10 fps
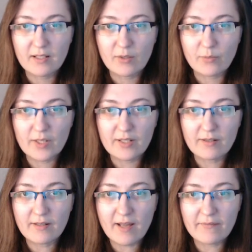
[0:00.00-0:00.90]
We
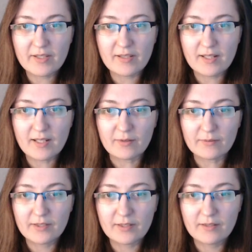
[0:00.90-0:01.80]
don't have a
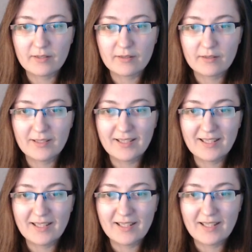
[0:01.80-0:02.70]
scout.
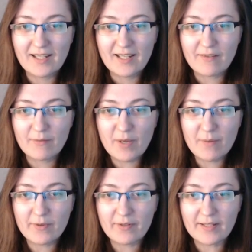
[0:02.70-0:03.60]

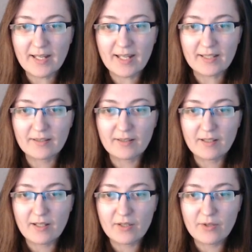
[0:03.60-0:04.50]
Remember that.
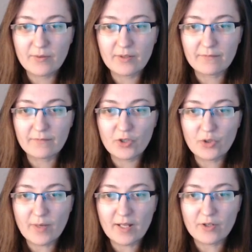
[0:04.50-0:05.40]
You, the
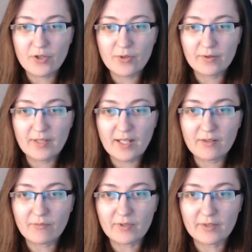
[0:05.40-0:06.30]
fisherman, should take
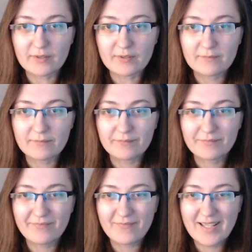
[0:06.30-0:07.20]
the role.
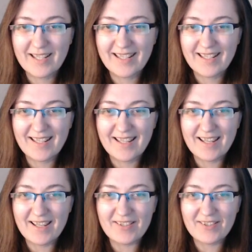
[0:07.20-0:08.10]

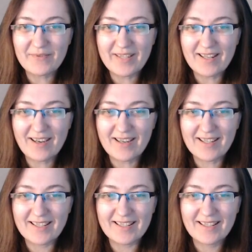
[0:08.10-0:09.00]
He's so annoyed.